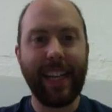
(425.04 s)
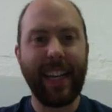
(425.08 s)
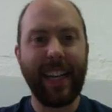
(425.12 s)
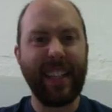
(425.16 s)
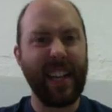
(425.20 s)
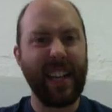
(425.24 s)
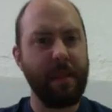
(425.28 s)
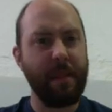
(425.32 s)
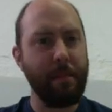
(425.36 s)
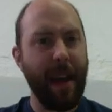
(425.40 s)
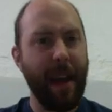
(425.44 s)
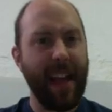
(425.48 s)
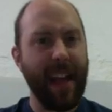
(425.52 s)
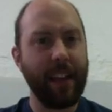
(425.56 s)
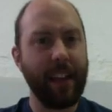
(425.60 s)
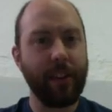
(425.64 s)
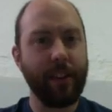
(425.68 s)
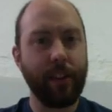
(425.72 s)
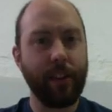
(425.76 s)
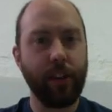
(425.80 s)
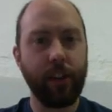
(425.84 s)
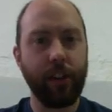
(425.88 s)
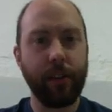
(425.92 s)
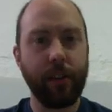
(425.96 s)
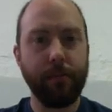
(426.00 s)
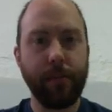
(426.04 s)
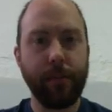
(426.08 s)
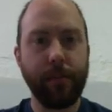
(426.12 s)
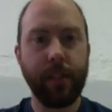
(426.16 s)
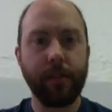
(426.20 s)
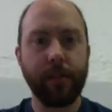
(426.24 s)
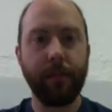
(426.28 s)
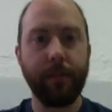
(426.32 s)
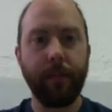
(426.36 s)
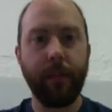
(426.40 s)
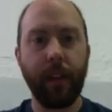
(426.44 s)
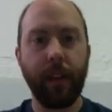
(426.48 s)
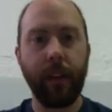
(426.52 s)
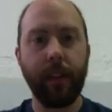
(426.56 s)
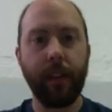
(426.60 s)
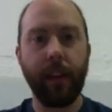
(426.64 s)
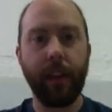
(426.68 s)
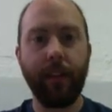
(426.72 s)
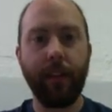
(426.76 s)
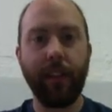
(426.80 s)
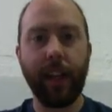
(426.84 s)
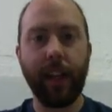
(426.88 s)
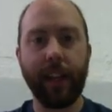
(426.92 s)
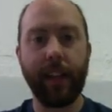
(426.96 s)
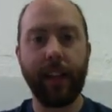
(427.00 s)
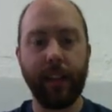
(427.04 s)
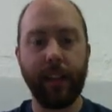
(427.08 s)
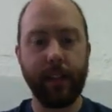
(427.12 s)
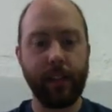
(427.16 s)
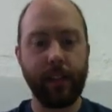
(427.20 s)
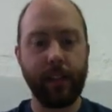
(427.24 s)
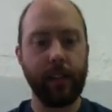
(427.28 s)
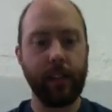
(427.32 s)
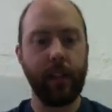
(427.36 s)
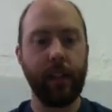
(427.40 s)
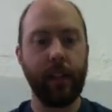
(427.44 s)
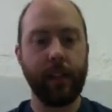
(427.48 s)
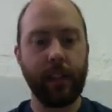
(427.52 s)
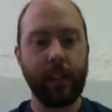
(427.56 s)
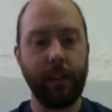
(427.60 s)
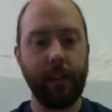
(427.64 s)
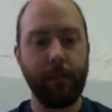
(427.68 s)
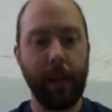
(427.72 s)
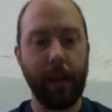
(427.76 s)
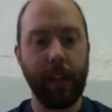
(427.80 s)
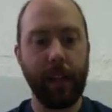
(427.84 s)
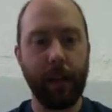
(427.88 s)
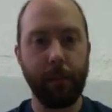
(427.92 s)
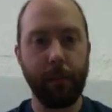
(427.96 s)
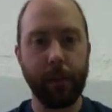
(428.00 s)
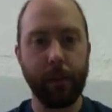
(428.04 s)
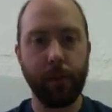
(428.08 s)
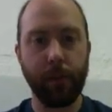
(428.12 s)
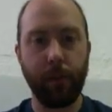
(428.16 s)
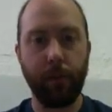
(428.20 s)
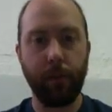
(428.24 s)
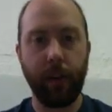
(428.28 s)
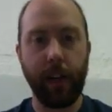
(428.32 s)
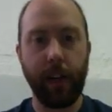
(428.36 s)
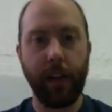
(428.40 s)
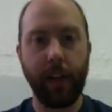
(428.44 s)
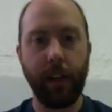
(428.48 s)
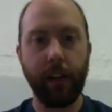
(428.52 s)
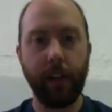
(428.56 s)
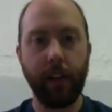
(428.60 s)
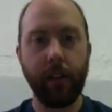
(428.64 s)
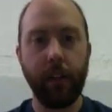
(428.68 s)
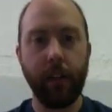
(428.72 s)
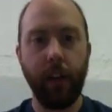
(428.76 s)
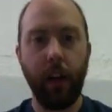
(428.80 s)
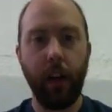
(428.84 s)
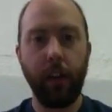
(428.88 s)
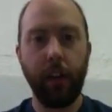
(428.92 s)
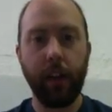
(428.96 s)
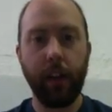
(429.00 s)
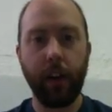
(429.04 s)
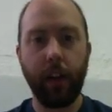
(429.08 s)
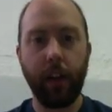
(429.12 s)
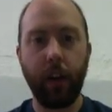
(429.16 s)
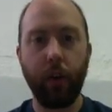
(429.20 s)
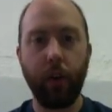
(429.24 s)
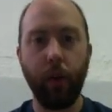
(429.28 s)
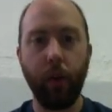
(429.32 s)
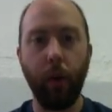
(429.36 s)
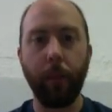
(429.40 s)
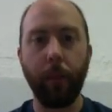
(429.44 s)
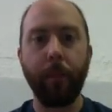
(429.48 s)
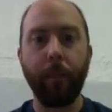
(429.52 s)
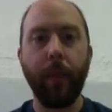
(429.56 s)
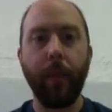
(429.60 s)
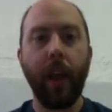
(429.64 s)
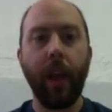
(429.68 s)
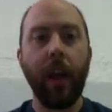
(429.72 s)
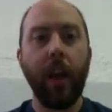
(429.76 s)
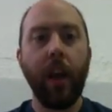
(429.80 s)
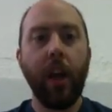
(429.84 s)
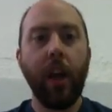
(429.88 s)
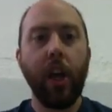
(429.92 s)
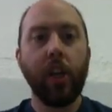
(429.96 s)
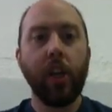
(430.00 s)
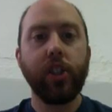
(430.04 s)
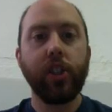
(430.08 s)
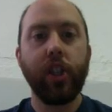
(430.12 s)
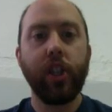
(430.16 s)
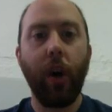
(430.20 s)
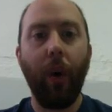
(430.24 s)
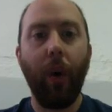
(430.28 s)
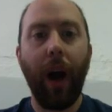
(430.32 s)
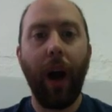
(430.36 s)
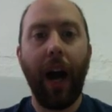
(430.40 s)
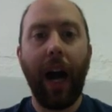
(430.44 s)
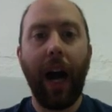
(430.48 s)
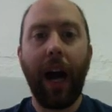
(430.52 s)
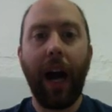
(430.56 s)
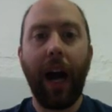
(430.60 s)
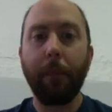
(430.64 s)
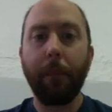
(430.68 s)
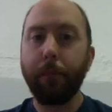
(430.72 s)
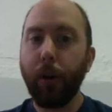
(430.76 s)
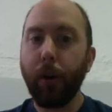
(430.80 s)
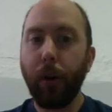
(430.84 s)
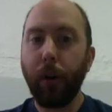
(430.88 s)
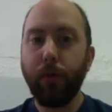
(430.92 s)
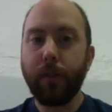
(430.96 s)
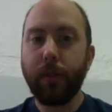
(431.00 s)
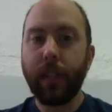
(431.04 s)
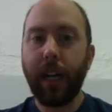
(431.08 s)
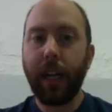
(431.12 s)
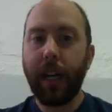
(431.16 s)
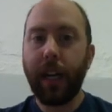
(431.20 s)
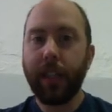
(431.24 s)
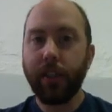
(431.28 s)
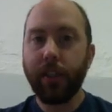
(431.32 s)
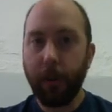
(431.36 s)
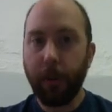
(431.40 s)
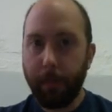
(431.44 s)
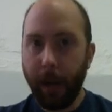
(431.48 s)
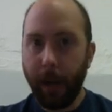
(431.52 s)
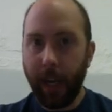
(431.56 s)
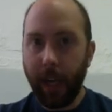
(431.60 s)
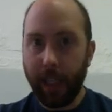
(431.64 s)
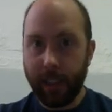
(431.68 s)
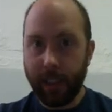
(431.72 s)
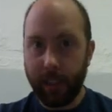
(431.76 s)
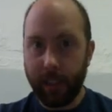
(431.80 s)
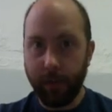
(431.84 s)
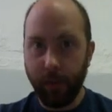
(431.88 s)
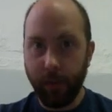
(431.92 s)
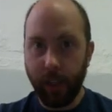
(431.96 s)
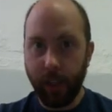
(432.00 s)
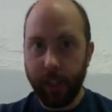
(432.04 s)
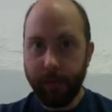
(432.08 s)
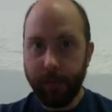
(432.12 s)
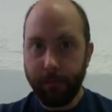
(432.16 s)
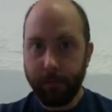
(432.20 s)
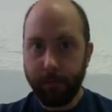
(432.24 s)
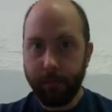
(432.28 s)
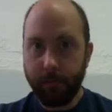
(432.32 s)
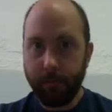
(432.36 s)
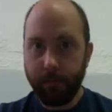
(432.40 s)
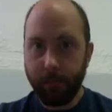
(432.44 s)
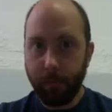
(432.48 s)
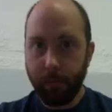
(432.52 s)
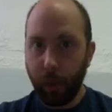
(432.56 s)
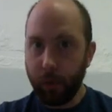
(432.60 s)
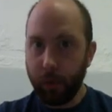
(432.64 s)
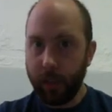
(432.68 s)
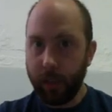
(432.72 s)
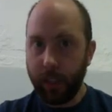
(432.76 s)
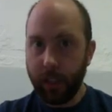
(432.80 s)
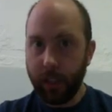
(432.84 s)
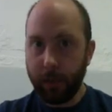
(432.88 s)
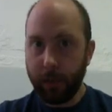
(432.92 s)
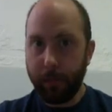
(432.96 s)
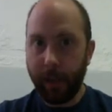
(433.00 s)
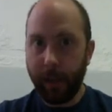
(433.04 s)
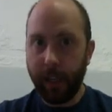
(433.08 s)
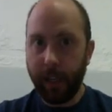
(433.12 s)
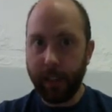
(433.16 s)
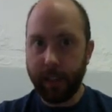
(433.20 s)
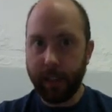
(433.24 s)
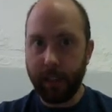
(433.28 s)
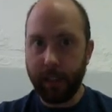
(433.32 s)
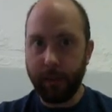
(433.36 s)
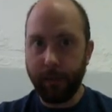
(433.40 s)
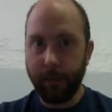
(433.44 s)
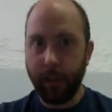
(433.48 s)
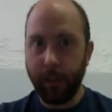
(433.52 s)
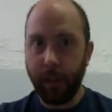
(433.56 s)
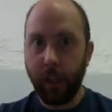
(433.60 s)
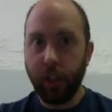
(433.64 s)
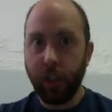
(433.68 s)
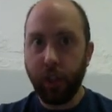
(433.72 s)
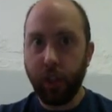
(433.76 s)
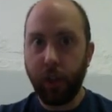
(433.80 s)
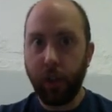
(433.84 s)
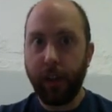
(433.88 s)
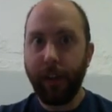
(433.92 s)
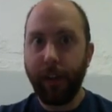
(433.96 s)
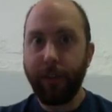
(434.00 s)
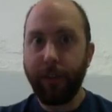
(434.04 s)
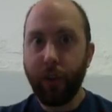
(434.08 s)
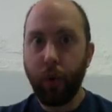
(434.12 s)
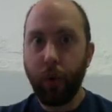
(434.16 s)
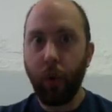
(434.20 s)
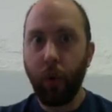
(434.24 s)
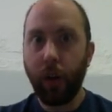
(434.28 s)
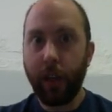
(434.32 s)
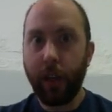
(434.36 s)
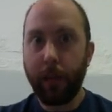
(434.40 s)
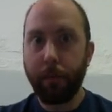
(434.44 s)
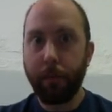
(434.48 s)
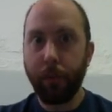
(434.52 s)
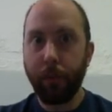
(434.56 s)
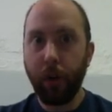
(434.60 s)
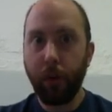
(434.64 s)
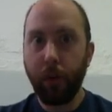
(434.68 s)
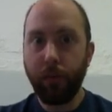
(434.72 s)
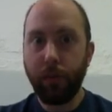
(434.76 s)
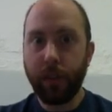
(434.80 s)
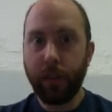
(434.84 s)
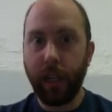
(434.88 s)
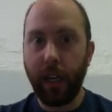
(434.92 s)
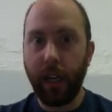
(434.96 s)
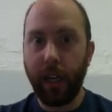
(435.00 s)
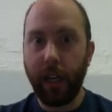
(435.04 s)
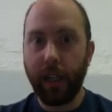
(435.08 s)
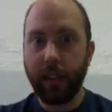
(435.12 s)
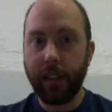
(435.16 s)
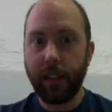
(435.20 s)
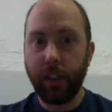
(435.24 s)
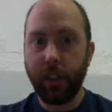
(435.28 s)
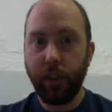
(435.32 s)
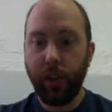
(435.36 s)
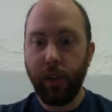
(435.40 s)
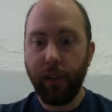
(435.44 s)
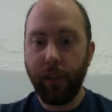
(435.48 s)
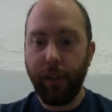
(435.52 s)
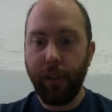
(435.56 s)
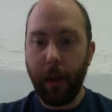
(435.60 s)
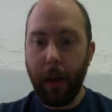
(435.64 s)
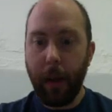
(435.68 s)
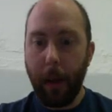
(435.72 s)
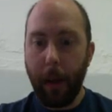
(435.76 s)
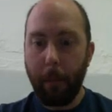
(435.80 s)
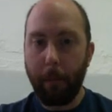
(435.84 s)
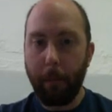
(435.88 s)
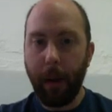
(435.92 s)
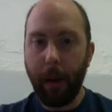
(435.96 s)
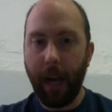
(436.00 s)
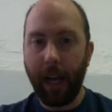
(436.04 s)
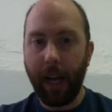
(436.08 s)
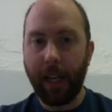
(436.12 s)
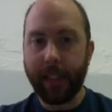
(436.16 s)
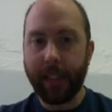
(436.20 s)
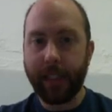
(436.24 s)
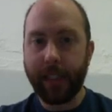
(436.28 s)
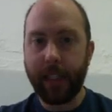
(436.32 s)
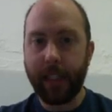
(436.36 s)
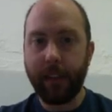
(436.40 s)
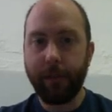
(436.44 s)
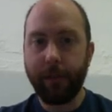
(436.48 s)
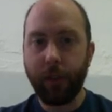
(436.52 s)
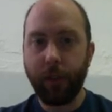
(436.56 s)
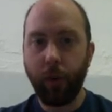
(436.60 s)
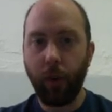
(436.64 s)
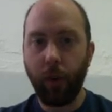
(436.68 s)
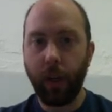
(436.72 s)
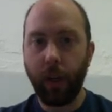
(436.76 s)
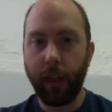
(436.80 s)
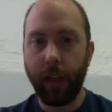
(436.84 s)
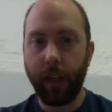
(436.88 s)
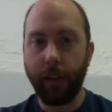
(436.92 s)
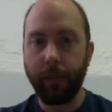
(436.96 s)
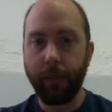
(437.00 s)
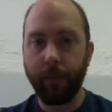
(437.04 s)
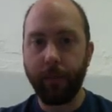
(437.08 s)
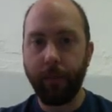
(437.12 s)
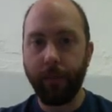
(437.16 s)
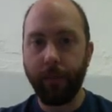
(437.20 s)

kind of like math terms. Think like this. Let's see if my numbers were right here. Oh, there you go. Cool. So, protons are positive, right? Protons are positive. So you have 20 protons, you have a positive 20.